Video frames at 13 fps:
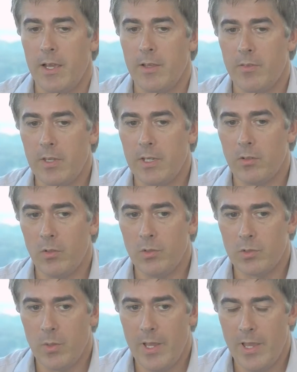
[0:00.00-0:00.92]
I think it
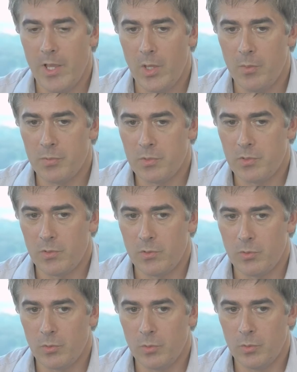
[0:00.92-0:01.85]
also helps
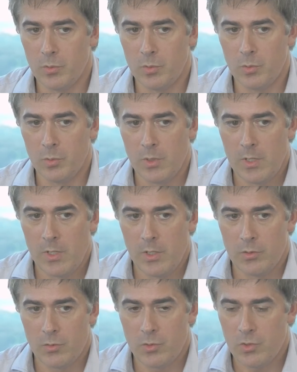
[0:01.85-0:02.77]
to
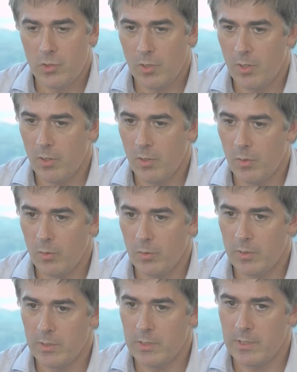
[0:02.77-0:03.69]

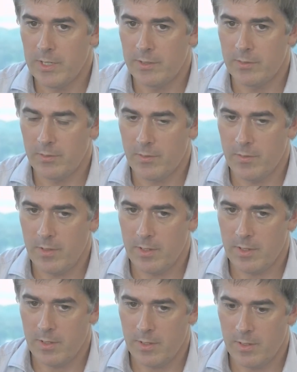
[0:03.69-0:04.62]
show that
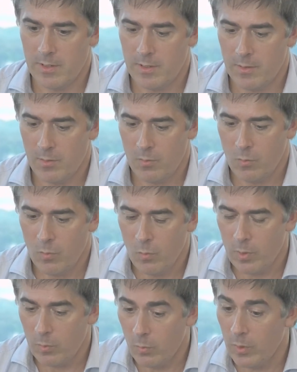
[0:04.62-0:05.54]

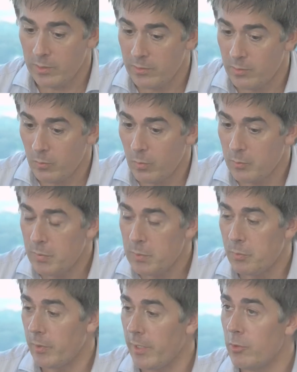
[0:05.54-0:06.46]
what
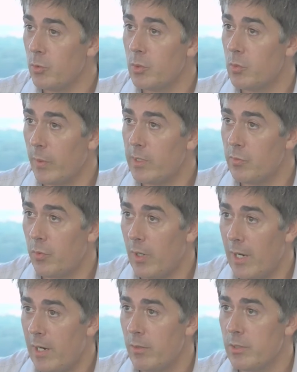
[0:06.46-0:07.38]
people can do in
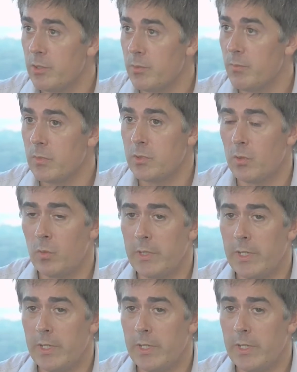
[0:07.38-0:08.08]
24 hours. So